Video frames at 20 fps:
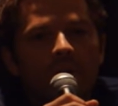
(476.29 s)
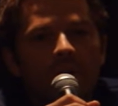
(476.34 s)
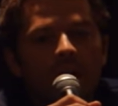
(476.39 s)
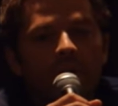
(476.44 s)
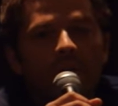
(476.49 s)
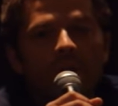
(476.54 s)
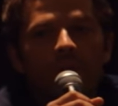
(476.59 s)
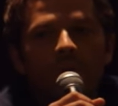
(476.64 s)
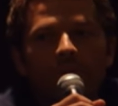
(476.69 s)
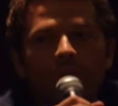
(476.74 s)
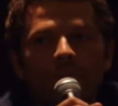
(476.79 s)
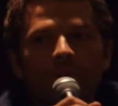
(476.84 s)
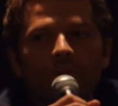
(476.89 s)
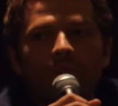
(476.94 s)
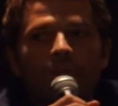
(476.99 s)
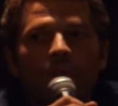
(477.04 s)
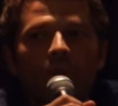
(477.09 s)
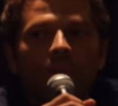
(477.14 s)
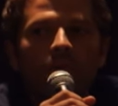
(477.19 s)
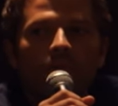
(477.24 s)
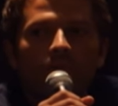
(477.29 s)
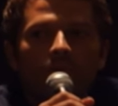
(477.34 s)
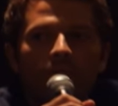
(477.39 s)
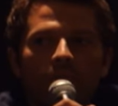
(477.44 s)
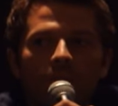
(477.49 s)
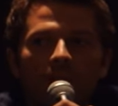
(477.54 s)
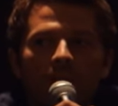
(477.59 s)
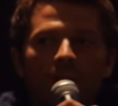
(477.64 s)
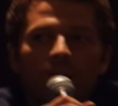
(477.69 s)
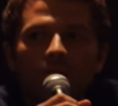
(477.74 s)
I don't know what the best therapy
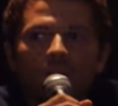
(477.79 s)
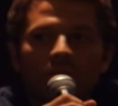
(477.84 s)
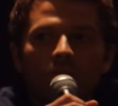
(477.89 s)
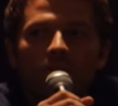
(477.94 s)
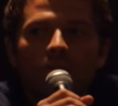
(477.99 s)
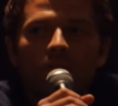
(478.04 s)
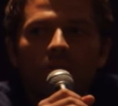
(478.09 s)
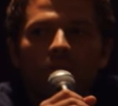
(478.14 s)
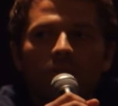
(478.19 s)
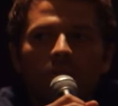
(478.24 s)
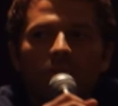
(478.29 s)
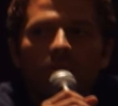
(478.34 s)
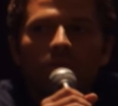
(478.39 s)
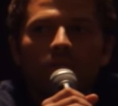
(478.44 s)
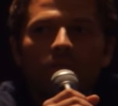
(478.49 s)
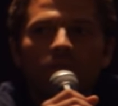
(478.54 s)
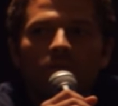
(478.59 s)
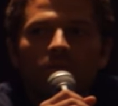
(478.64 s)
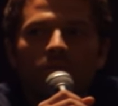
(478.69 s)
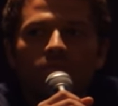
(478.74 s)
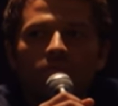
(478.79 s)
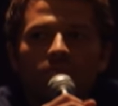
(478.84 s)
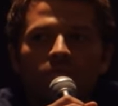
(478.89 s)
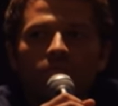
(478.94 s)
for that is.